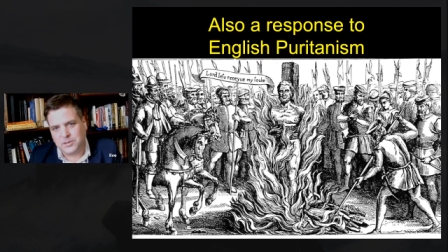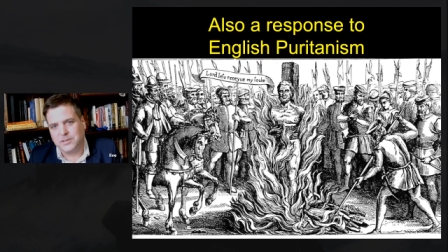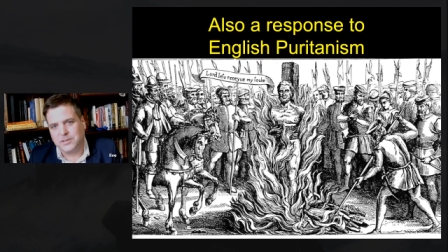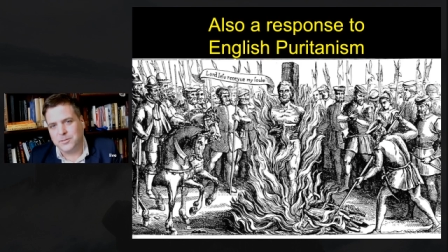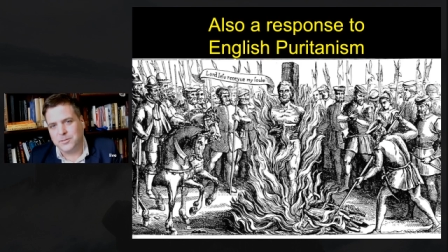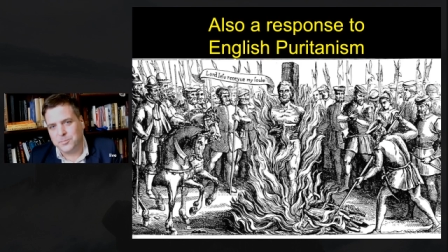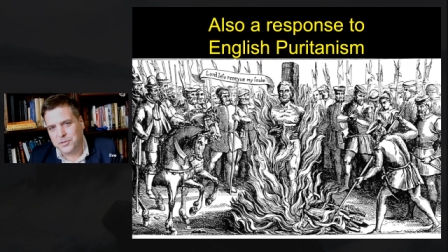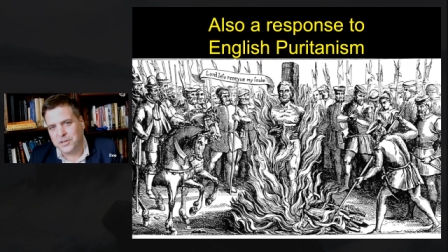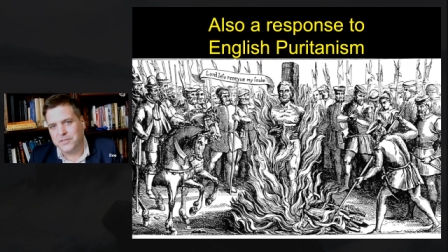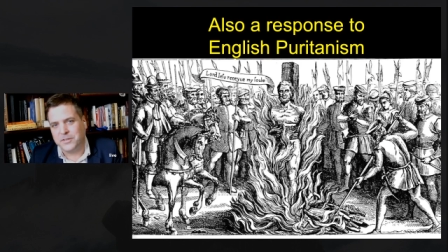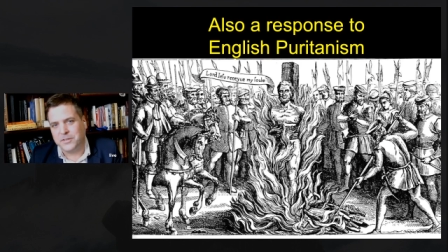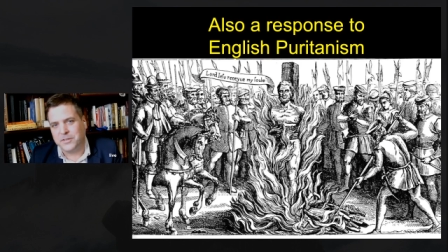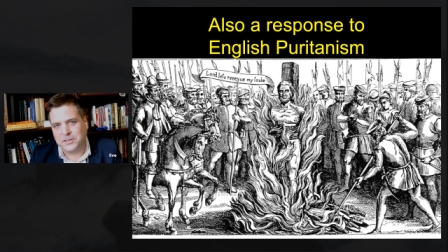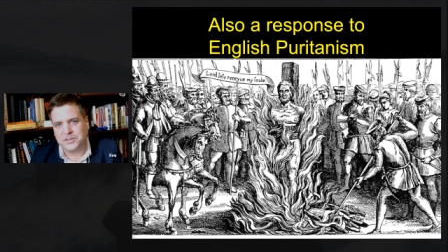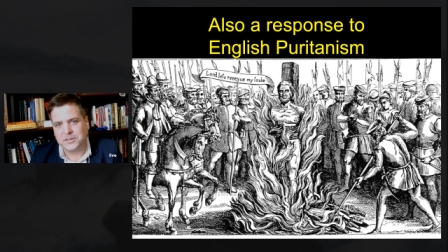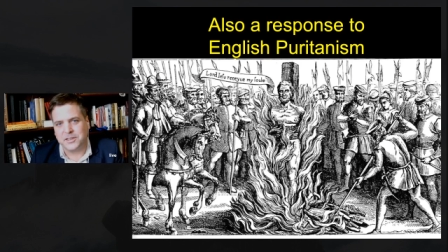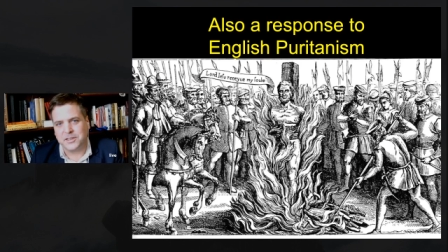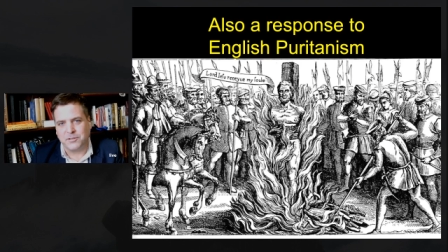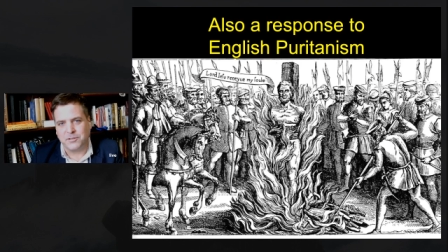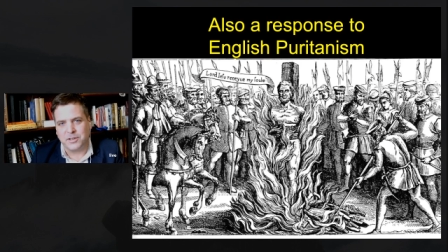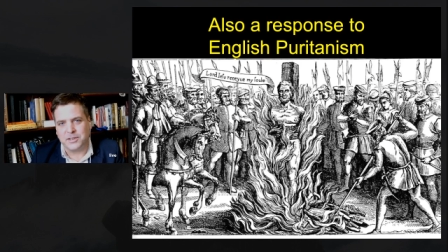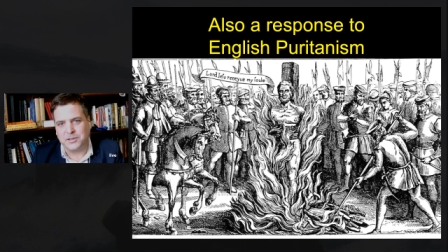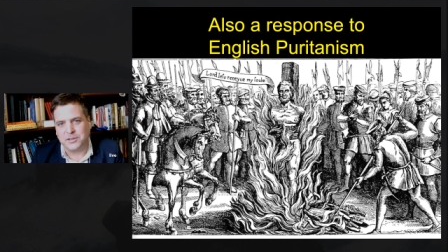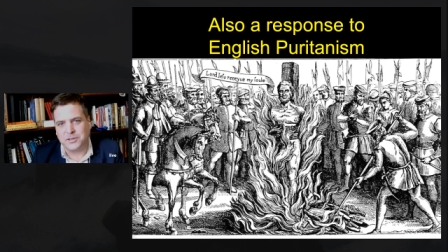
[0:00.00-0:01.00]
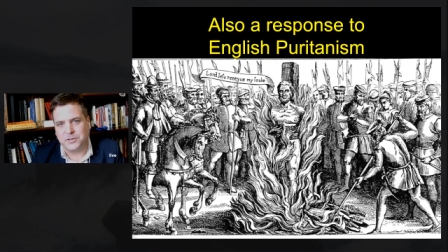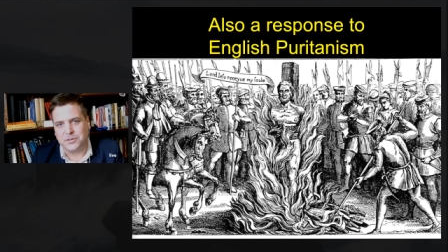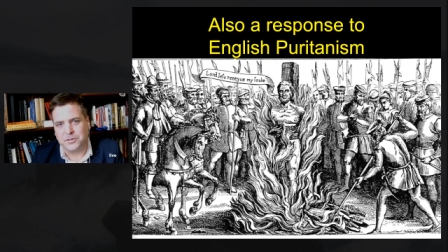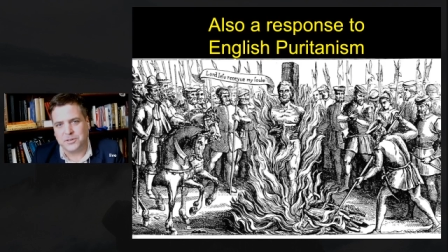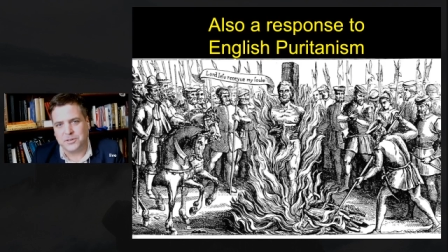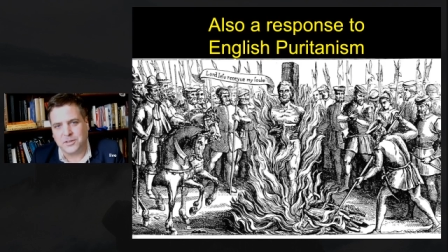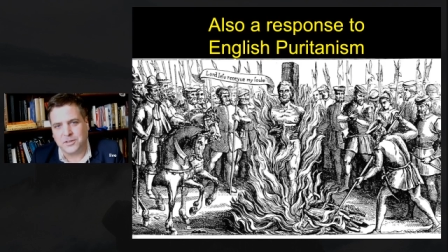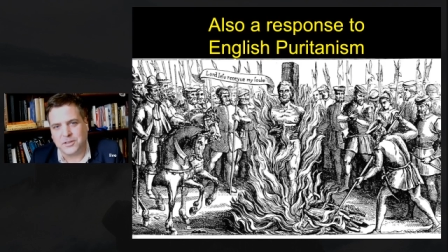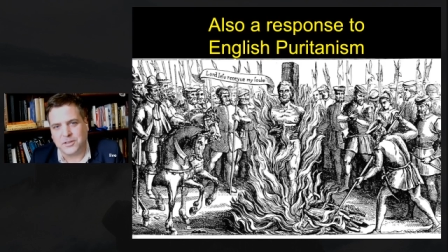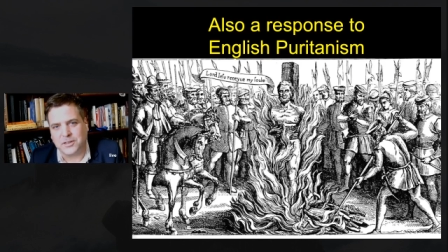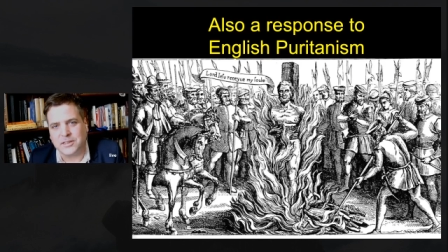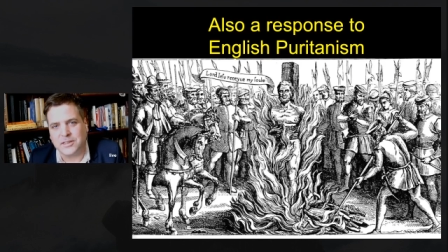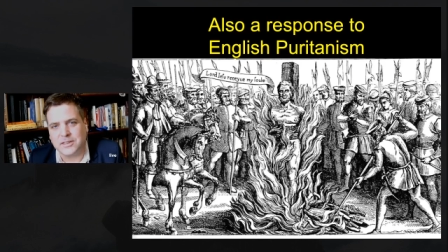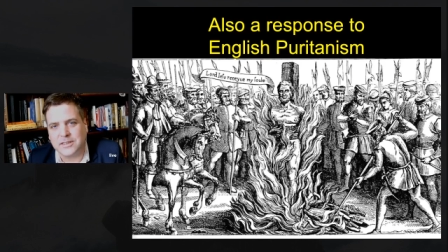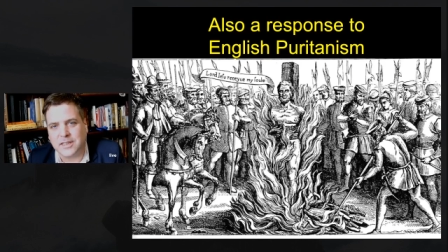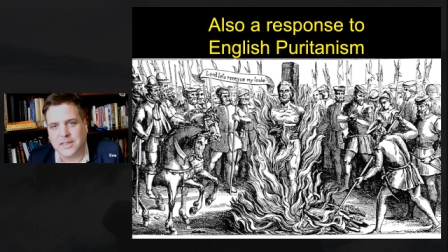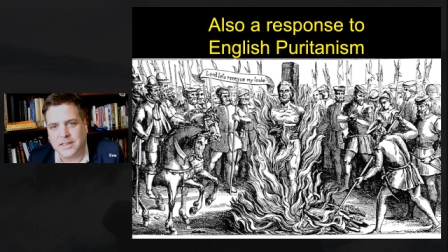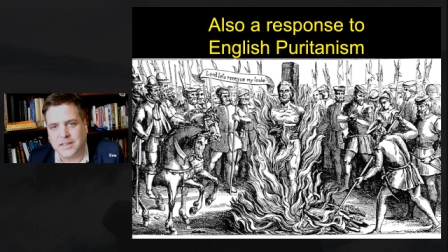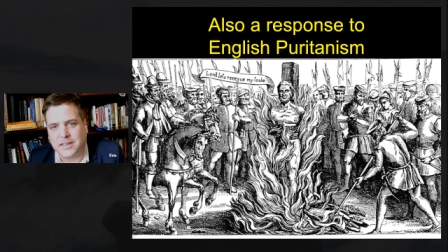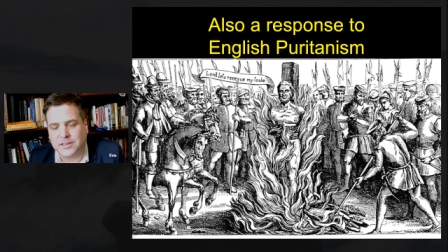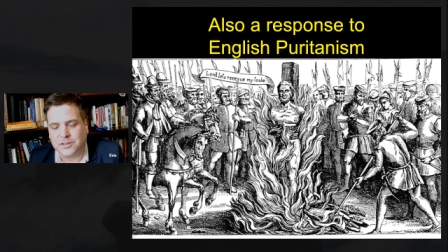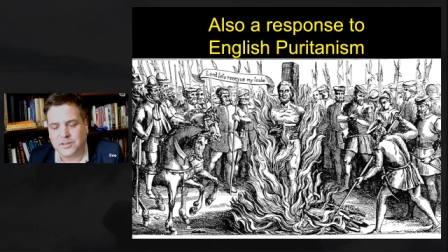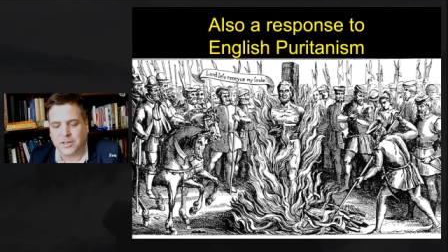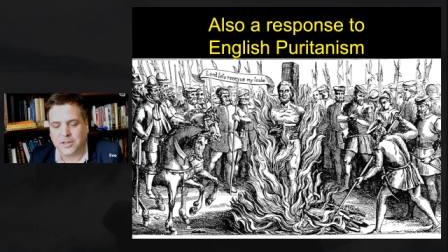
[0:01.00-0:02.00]
the previous generation to a certain
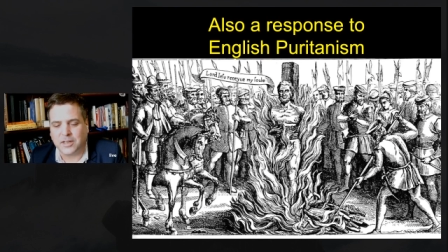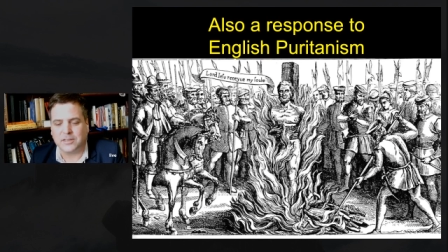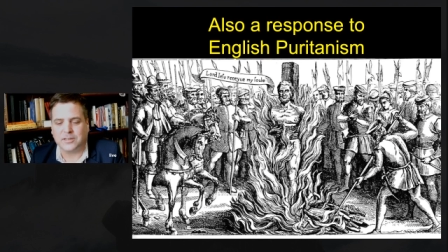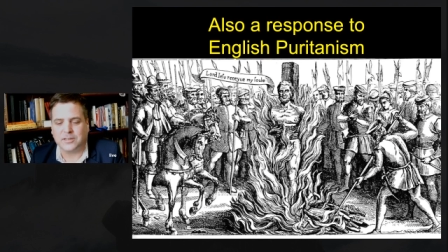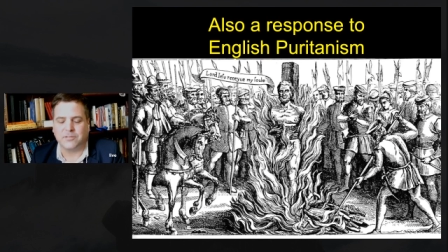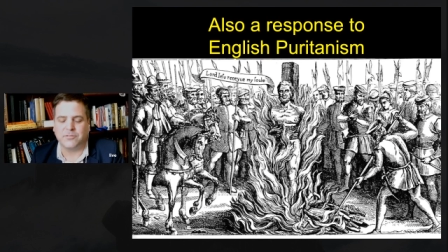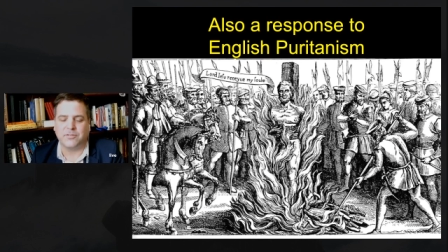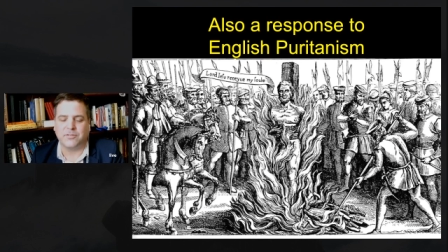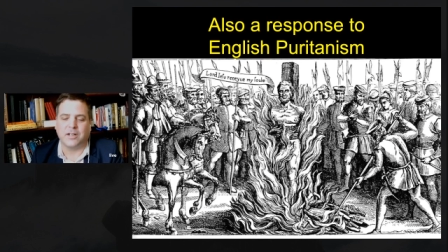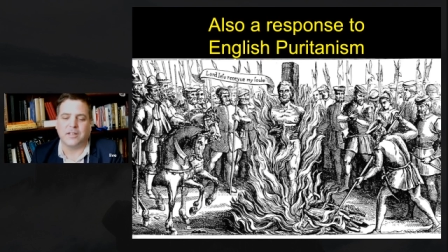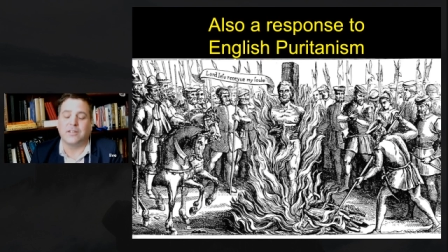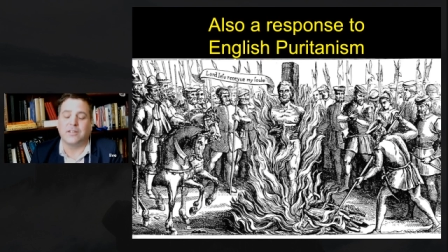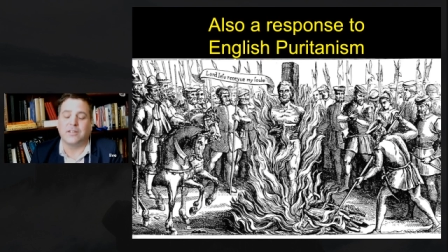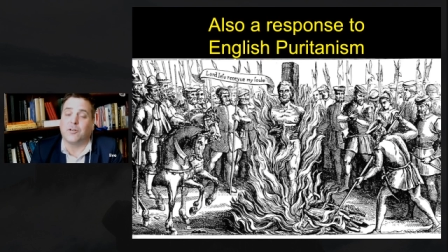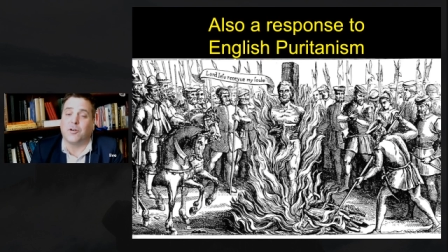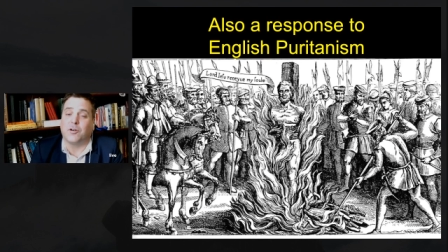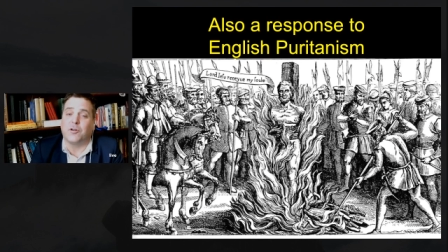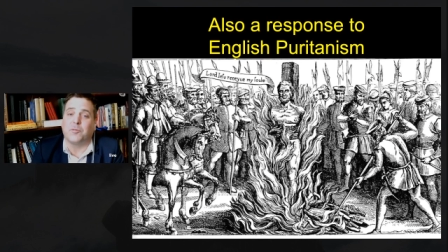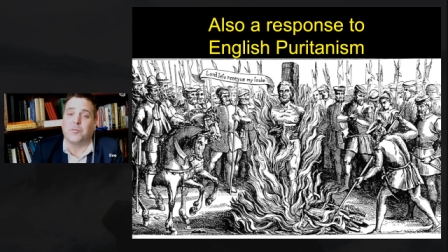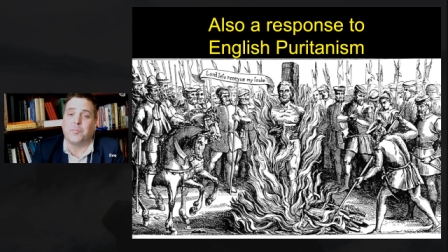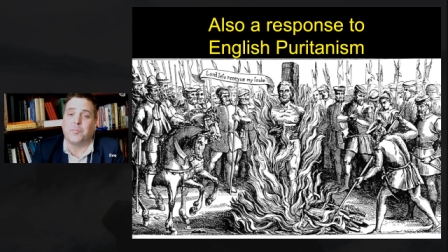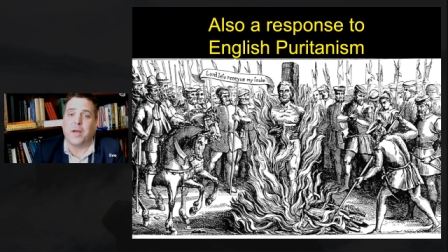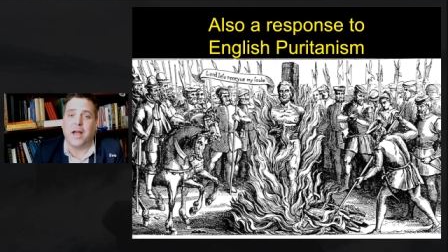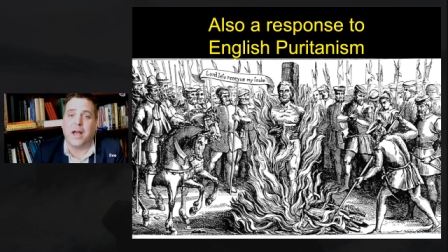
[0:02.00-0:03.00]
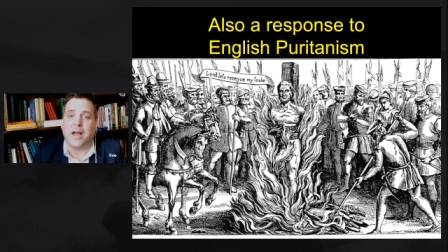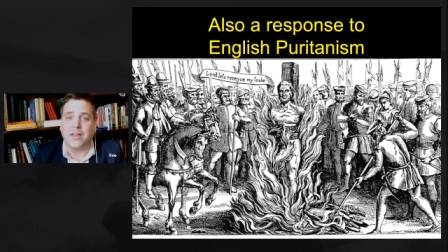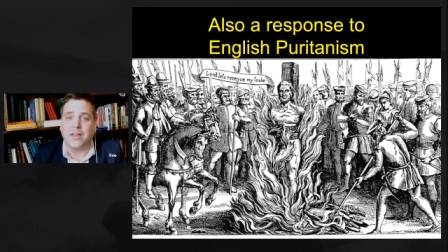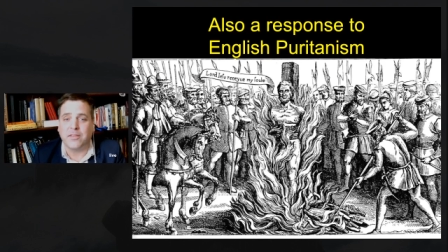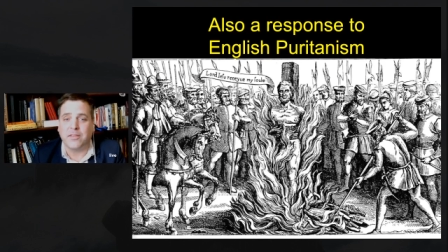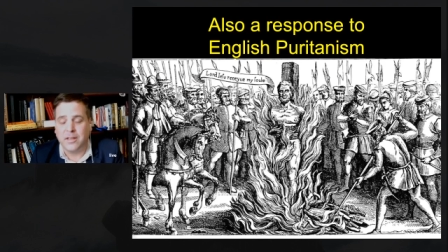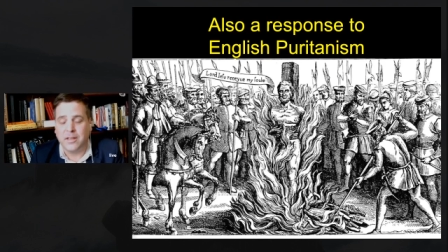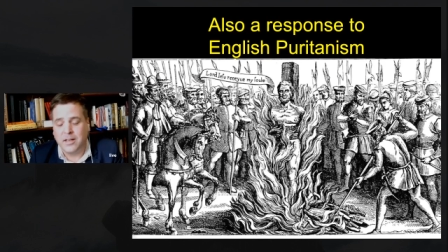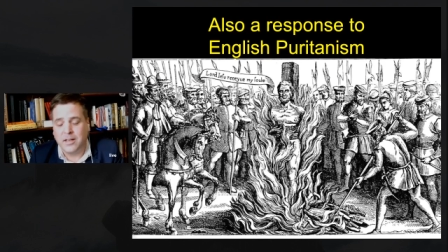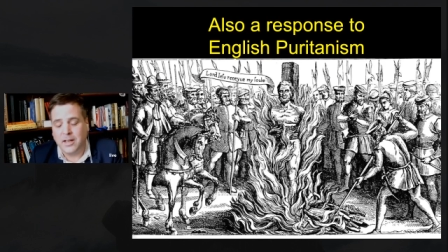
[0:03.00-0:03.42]
extent and tries to find their own path.